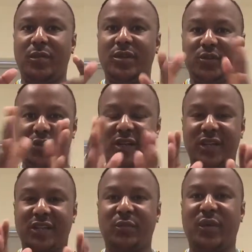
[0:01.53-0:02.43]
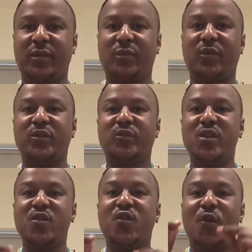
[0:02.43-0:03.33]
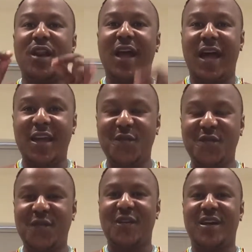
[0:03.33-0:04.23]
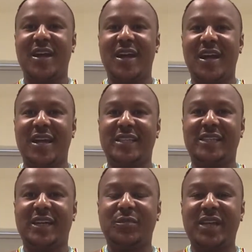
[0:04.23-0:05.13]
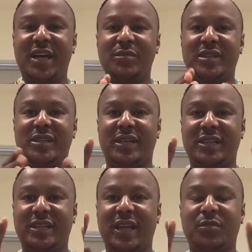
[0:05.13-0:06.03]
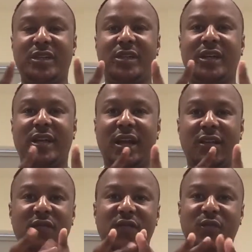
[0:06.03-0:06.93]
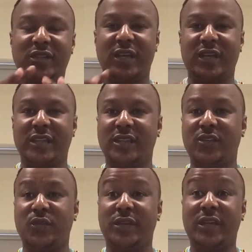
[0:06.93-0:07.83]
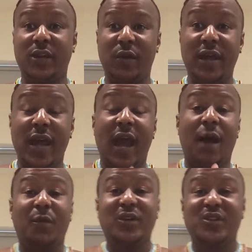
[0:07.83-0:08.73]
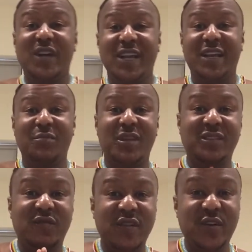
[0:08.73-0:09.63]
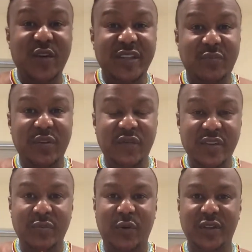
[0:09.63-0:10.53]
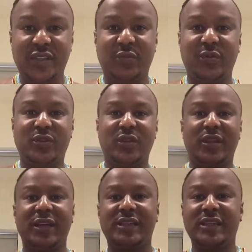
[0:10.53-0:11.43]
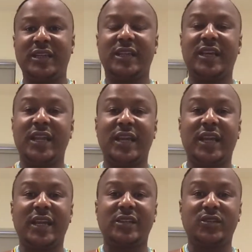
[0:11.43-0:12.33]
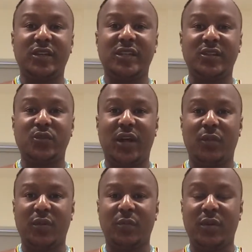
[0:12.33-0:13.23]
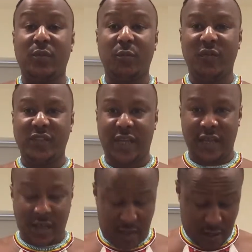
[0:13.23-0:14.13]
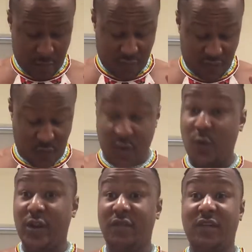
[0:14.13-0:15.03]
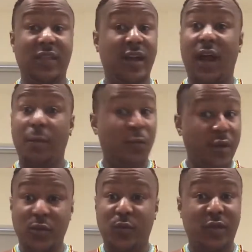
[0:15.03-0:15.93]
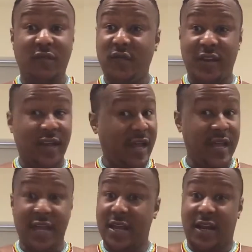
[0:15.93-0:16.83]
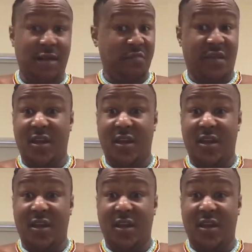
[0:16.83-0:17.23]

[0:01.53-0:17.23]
introduction part, because when you go live it sometimes starts capturing a few seconds into it. Anyway, I'm going to try and keep this video as brief as possible so that it can get straight into helping people. Before I go any further, I'm going through the fat guy era.